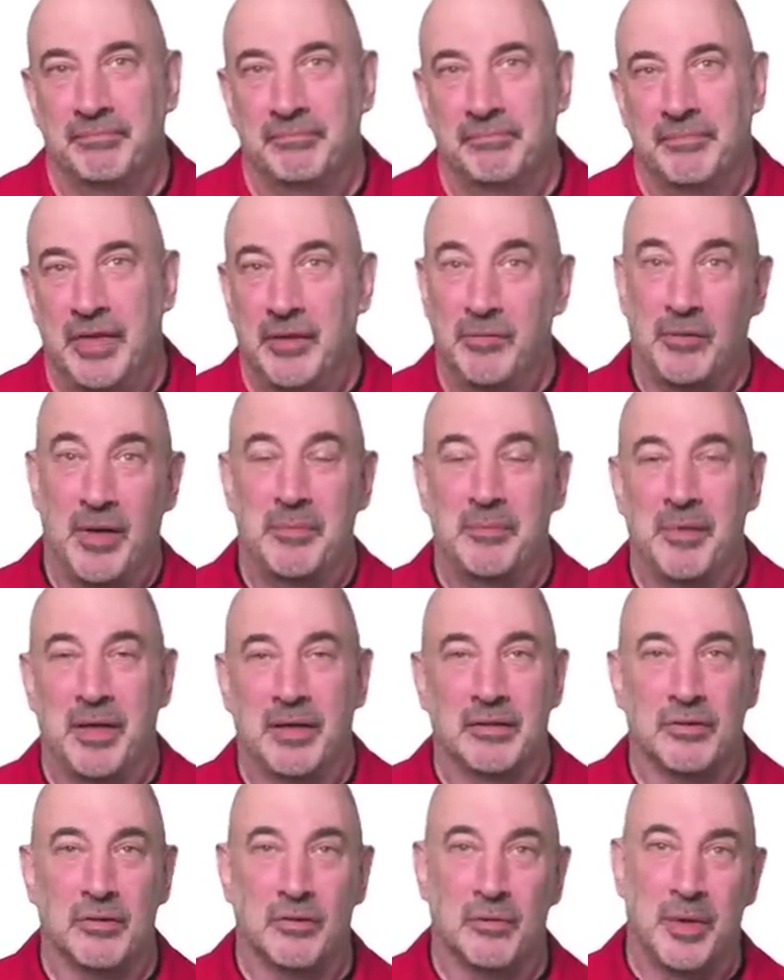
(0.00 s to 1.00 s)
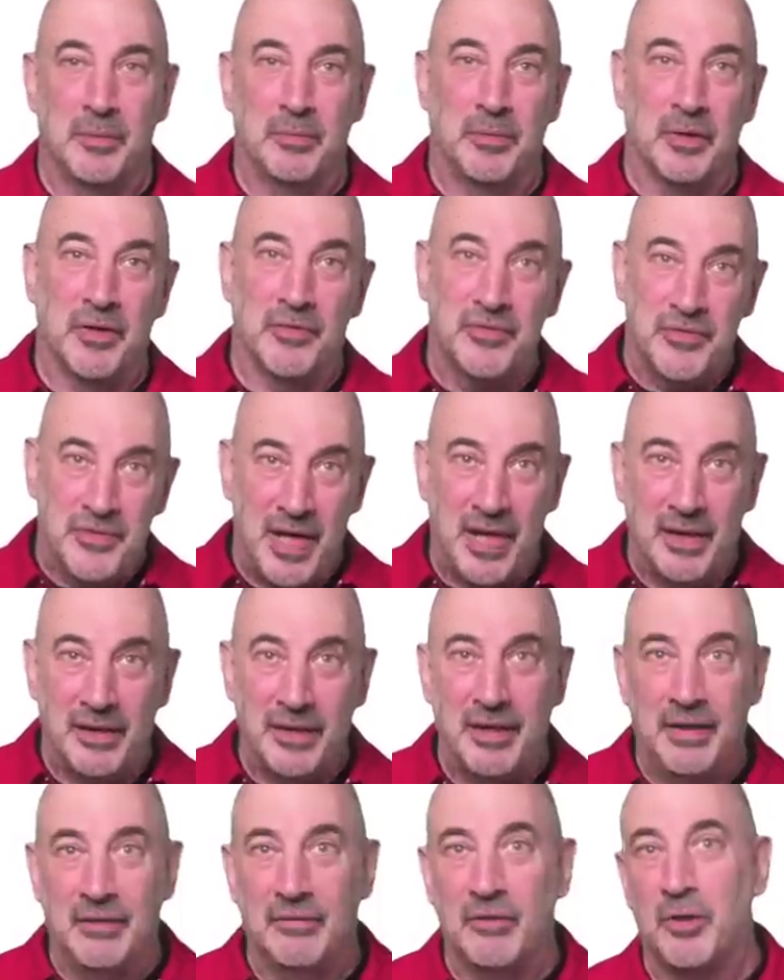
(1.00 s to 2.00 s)
He read my Little Red Book of
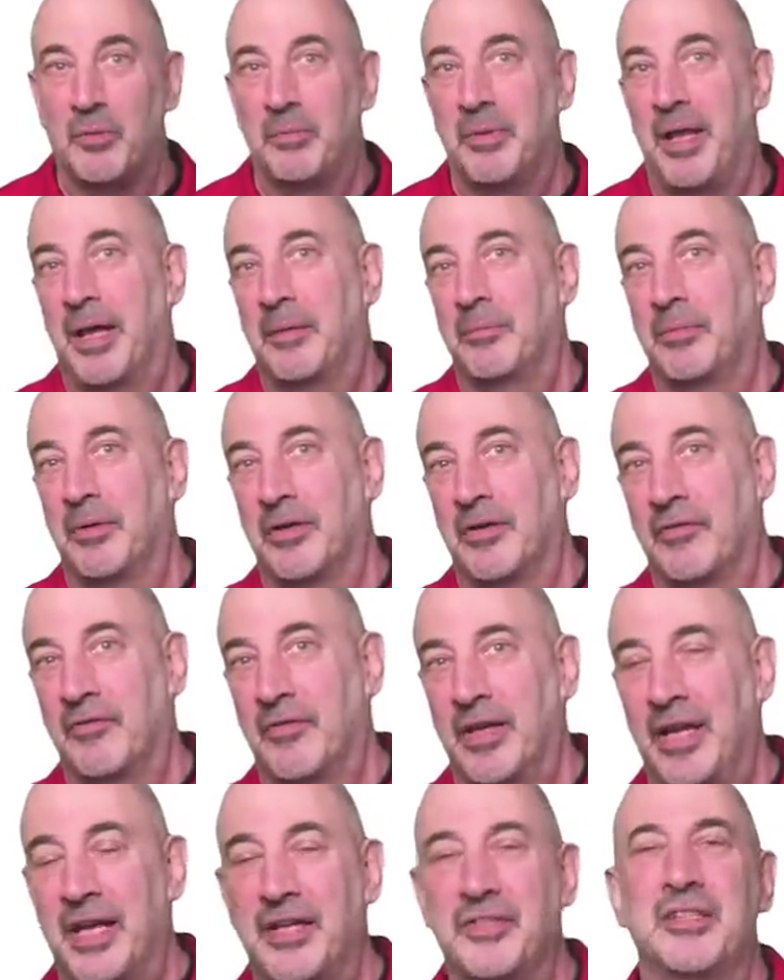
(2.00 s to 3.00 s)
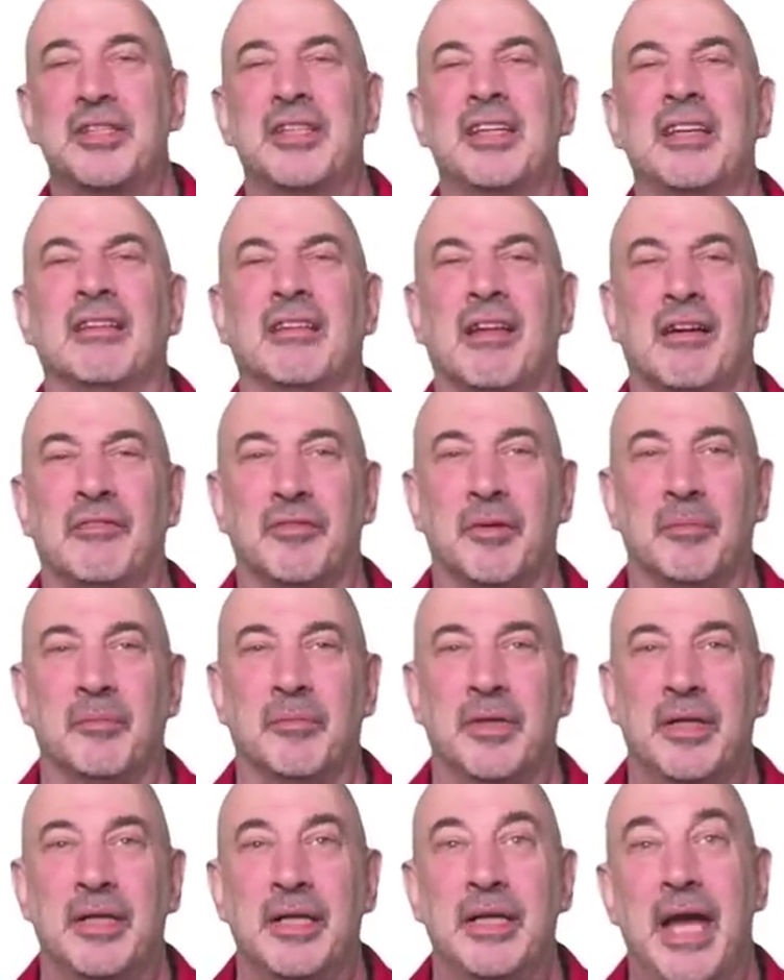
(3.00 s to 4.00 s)
Selling, Little Black Book of Connections. He loved them.
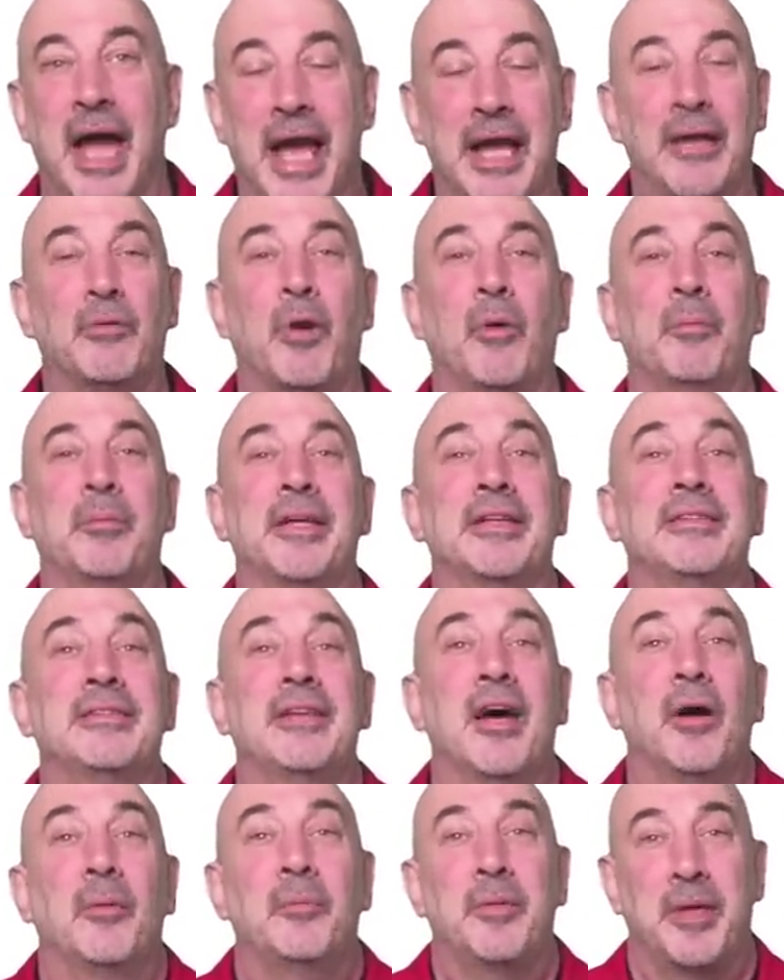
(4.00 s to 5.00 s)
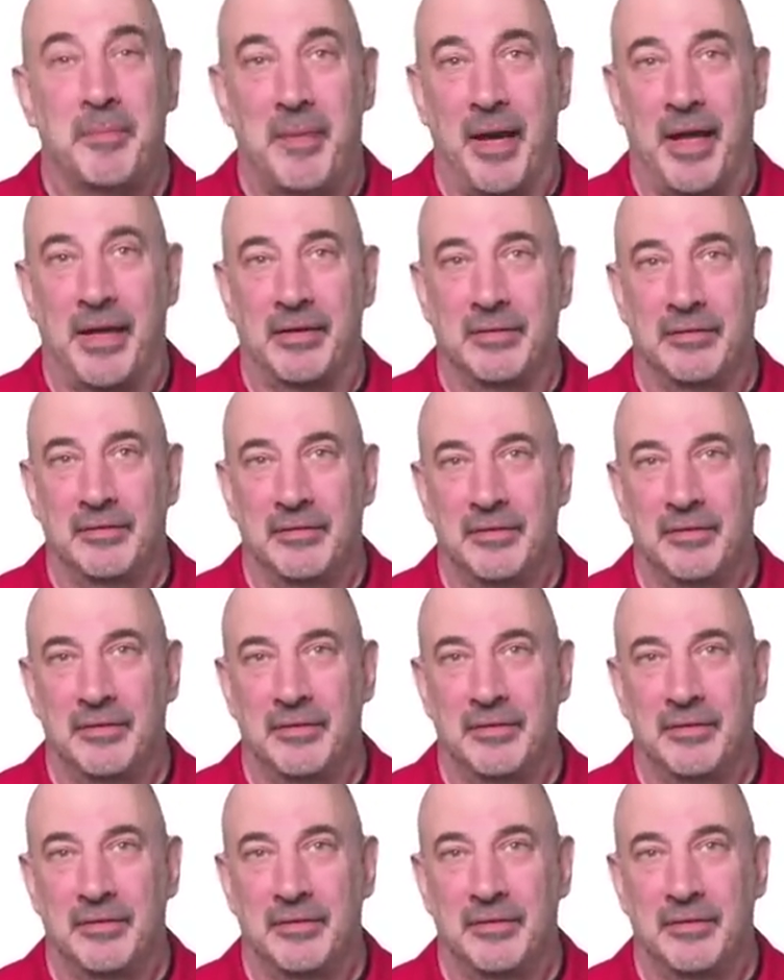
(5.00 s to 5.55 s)
And he wrote me to tell me about it.